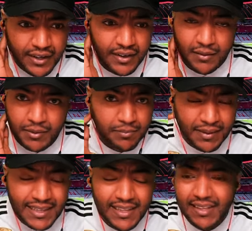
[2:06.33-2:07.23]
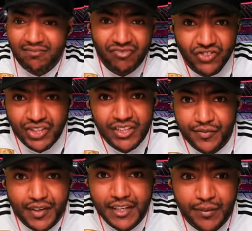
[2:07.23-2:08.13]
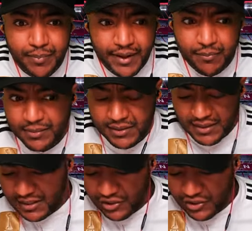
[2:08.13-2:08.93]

Mendy should have defended it better, but